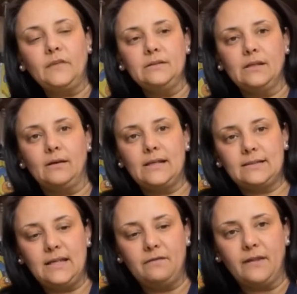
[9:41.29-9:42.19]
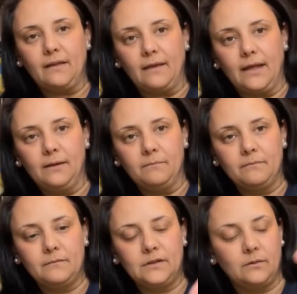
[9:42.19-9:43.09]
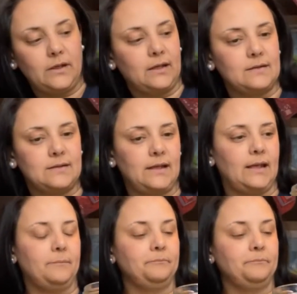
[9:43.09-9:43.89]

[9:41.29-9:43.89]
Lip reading: So let's leave that there so we can see it.